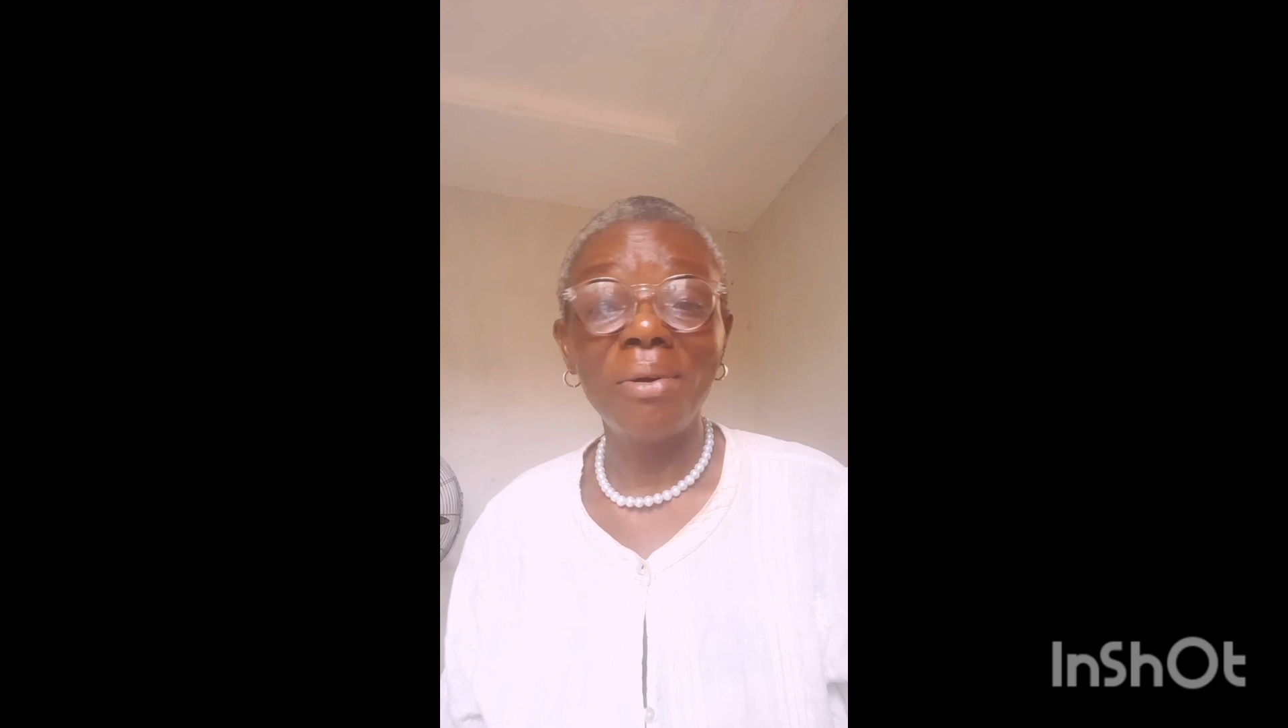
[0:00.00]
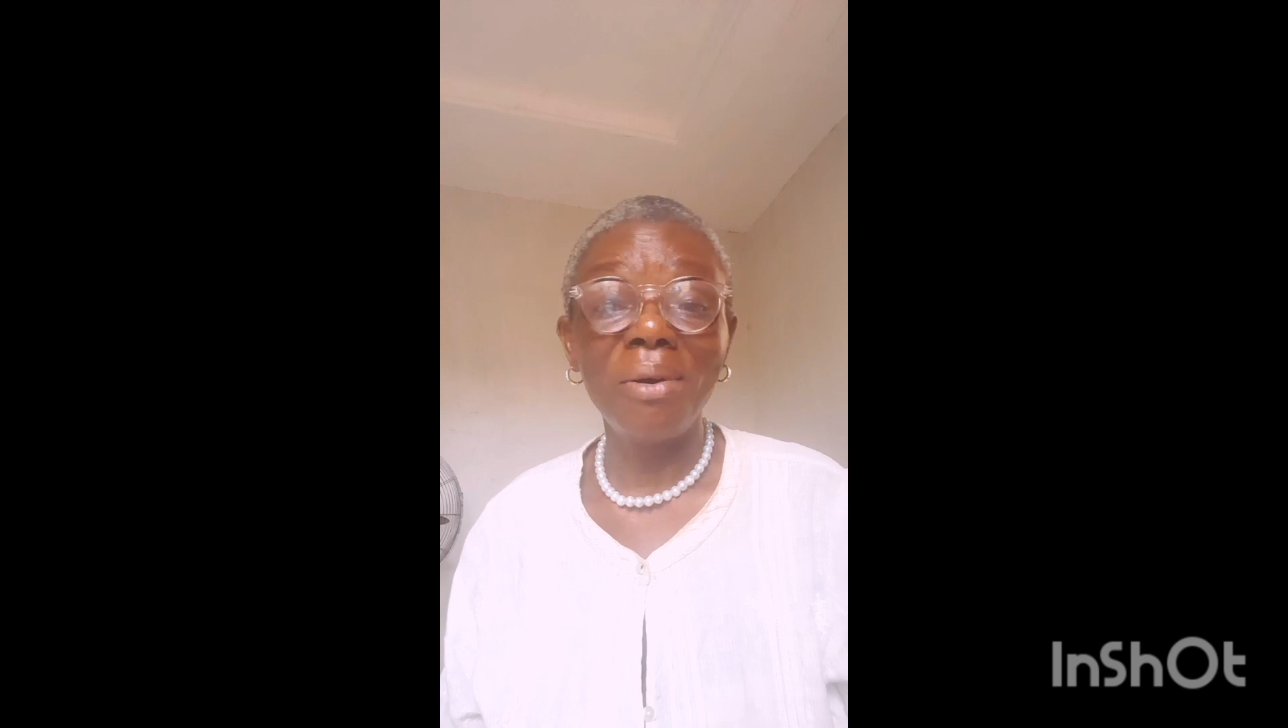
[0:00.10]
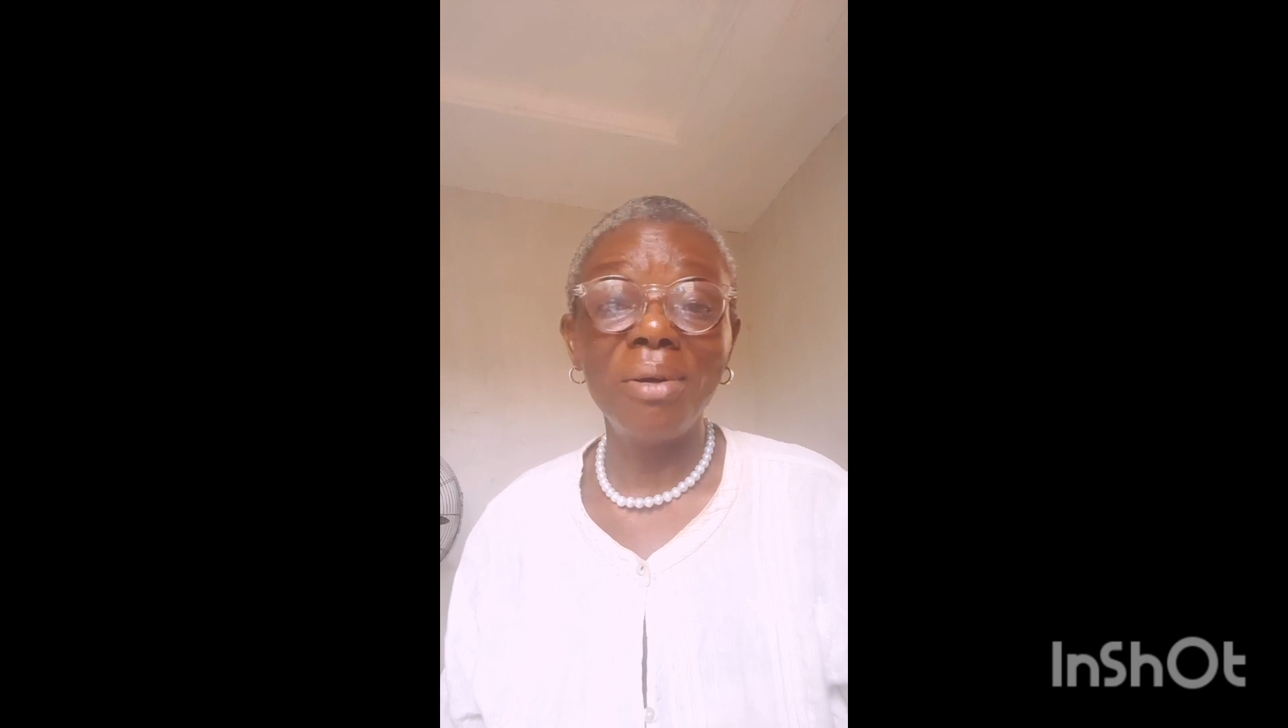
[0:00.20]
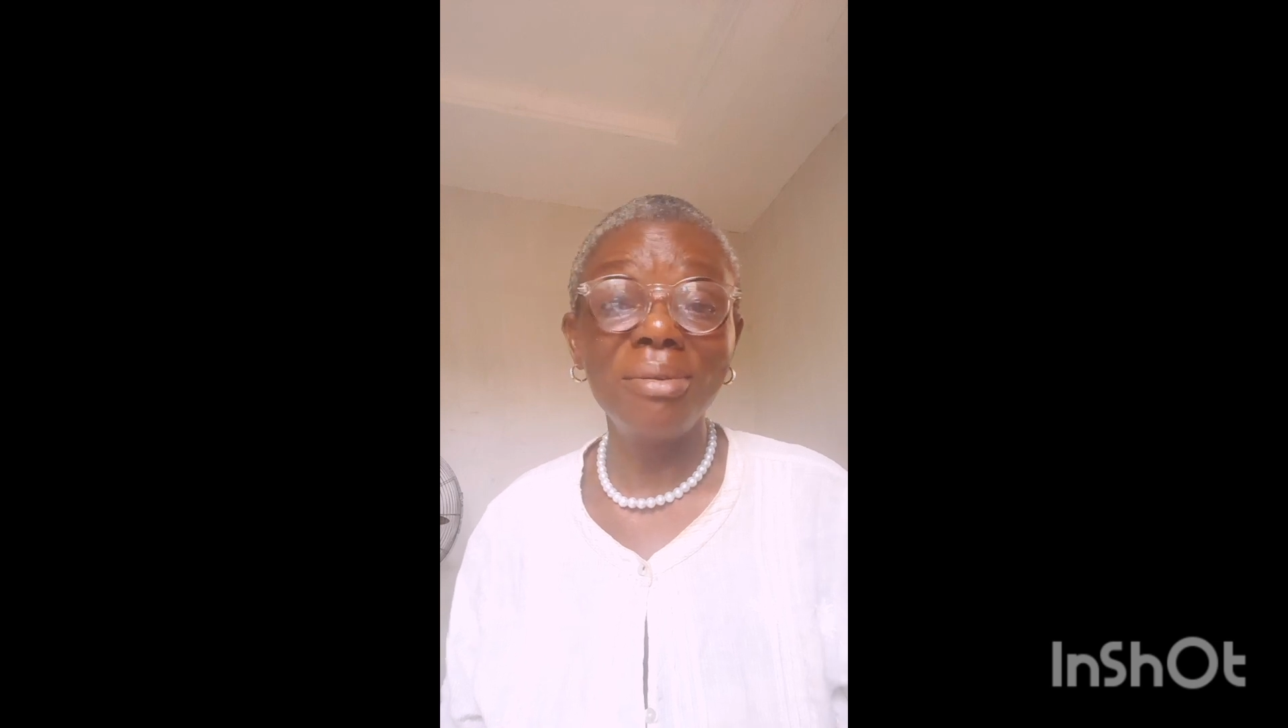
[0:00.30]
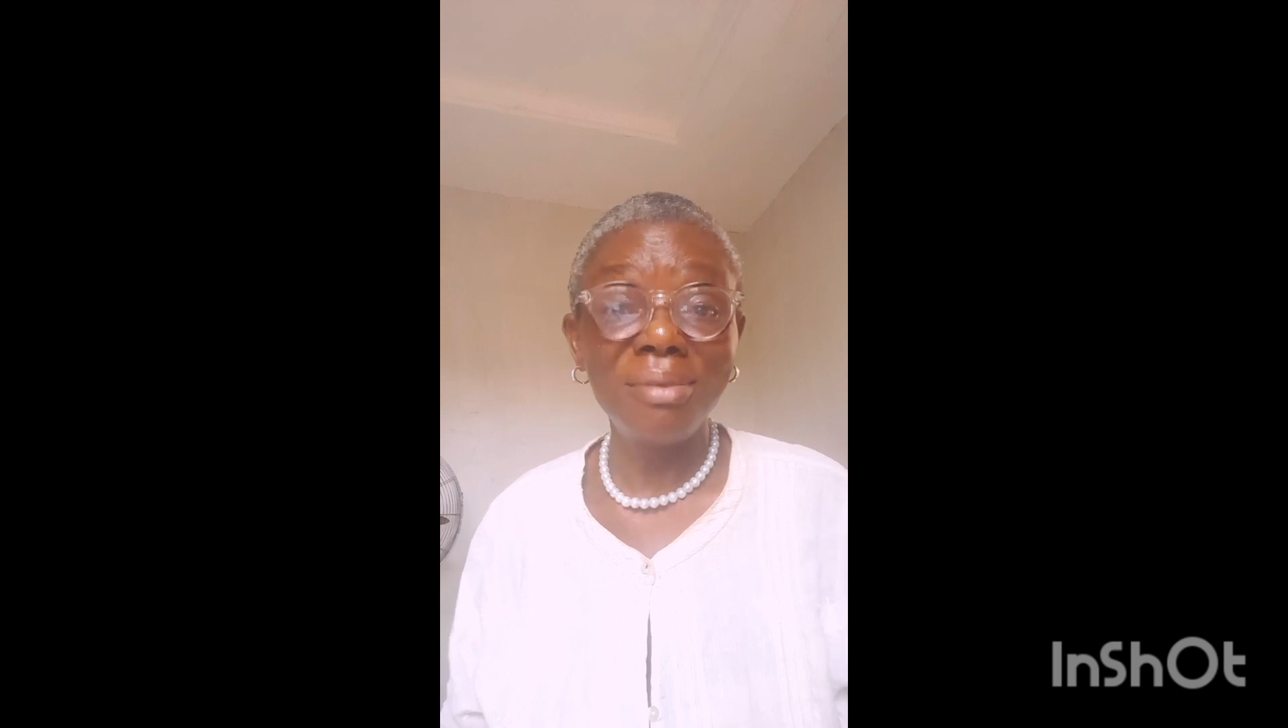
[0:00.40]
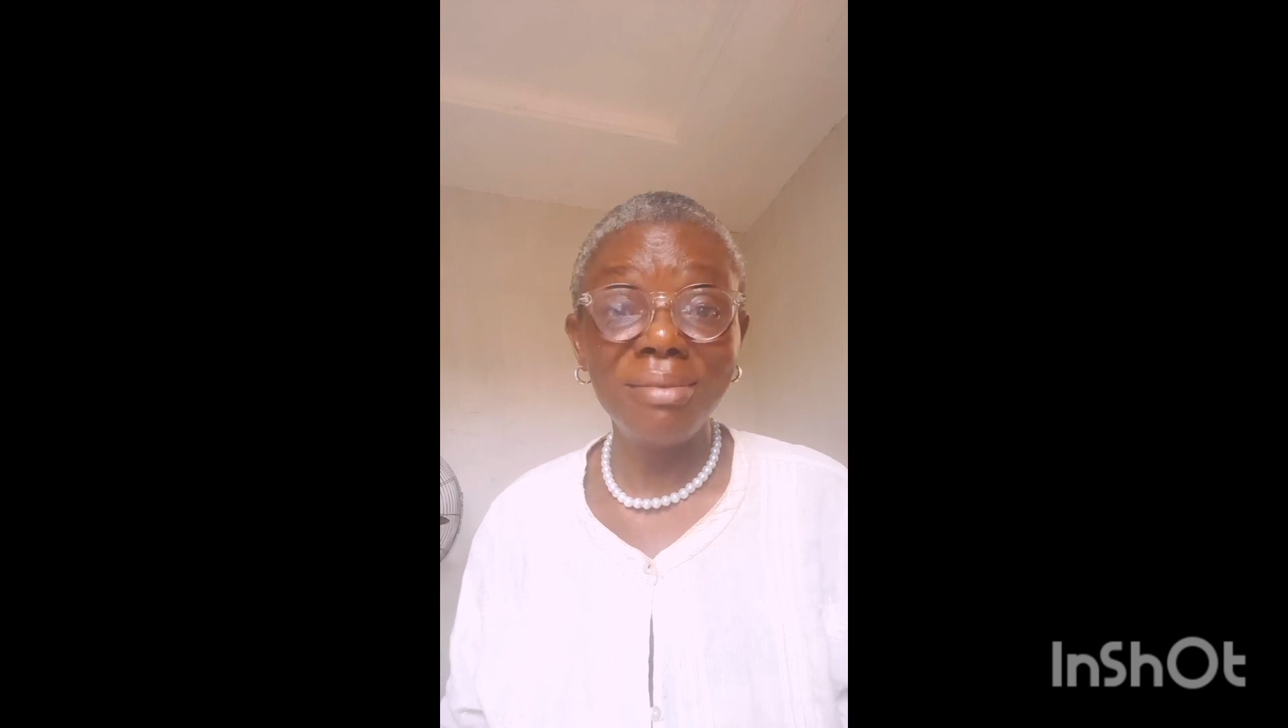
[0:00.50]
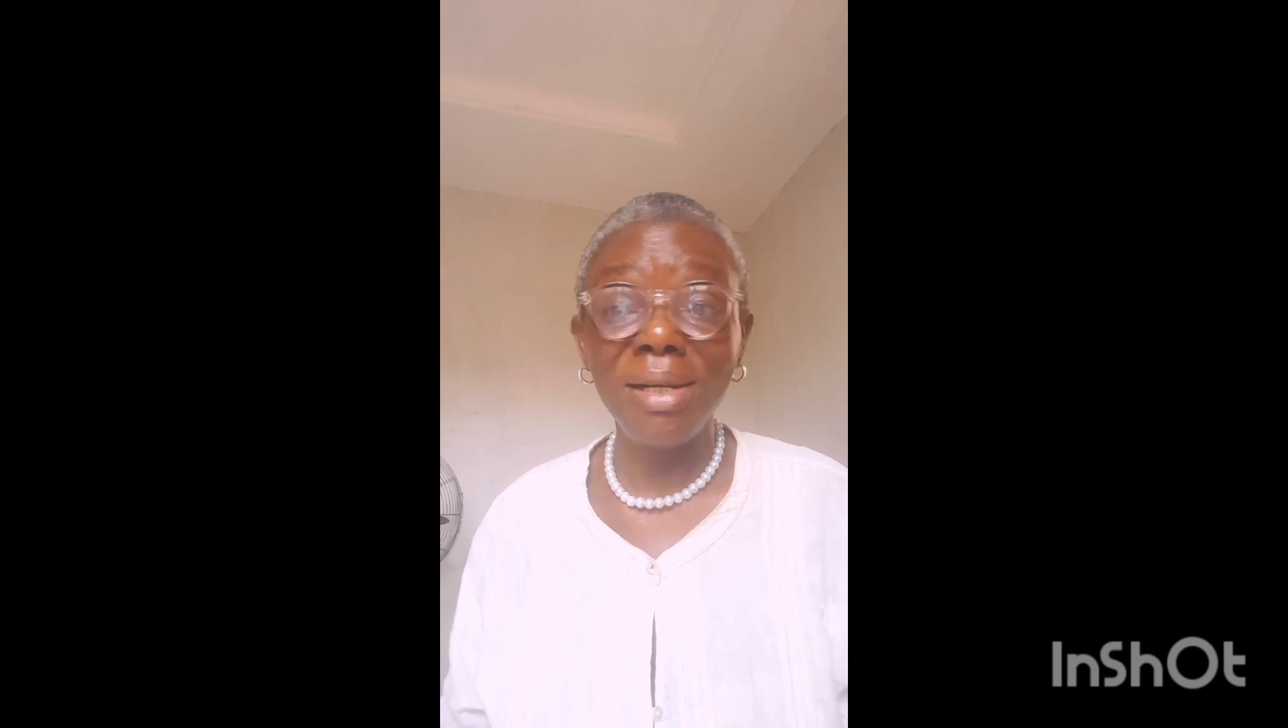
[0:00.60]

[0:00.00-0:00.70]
on